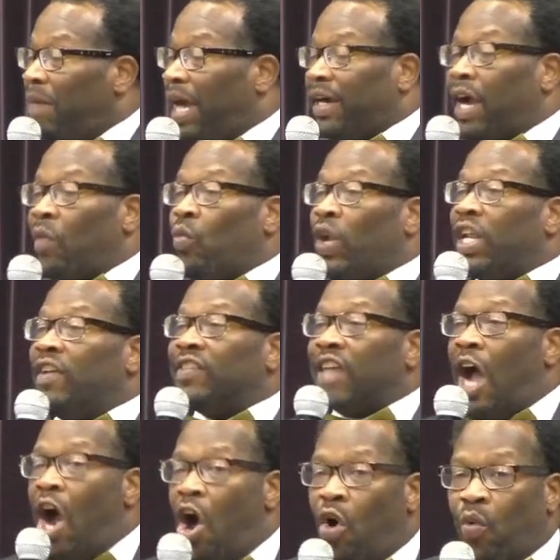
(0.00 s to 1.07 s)
My God, what He's
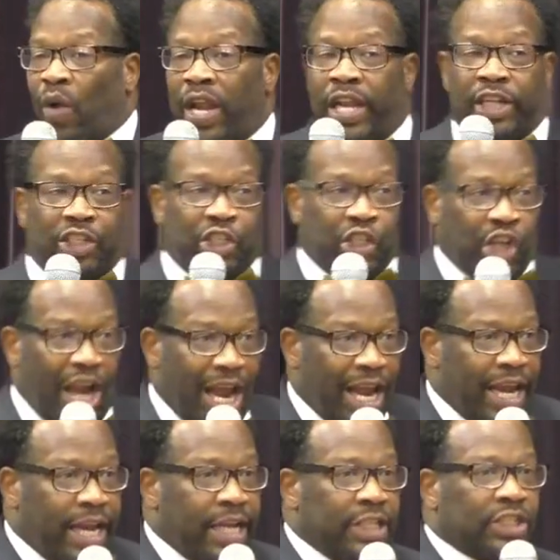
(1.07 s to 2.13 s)
already
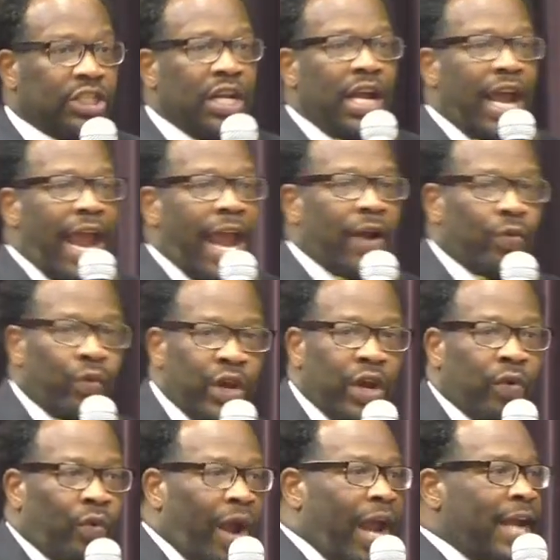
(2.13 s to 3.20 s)
changed and
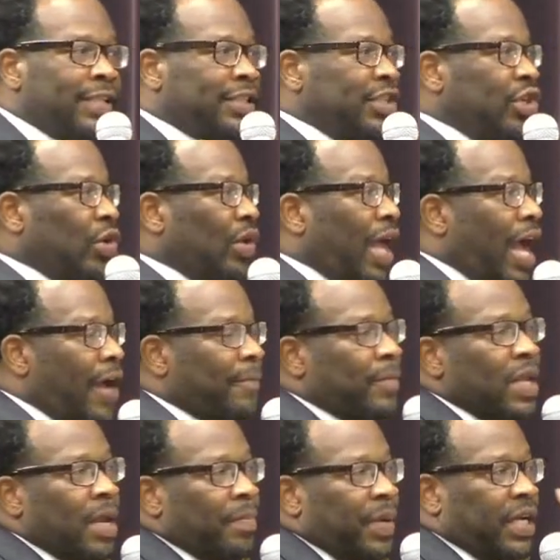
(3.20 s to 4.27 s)
rearranged in your
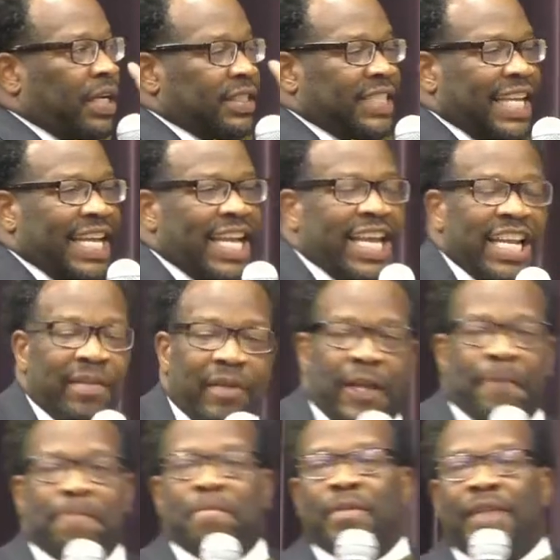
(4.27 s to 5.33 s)
life, because the
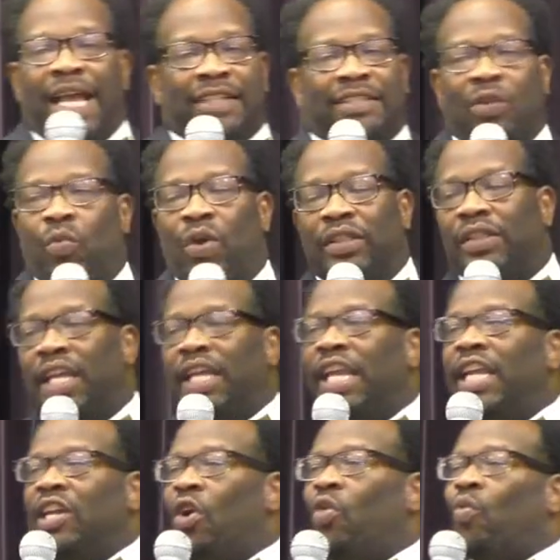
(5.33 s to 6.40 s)
enemy, that's the one
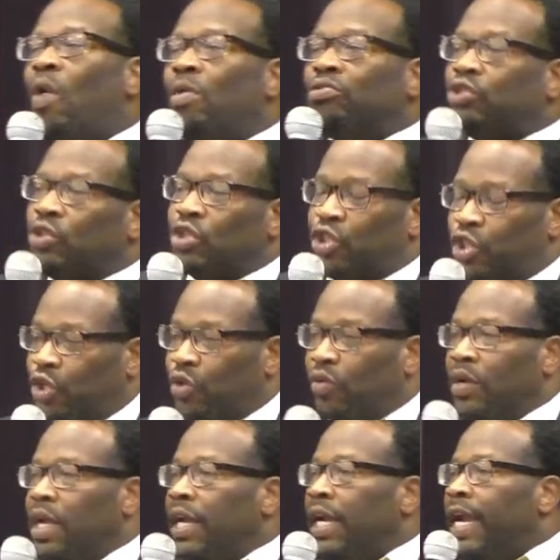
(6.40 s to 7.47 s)
thing He don't want you to
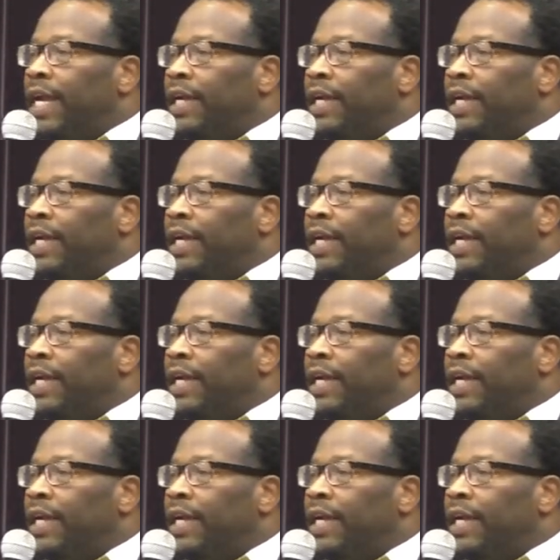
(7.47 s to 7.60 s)
do.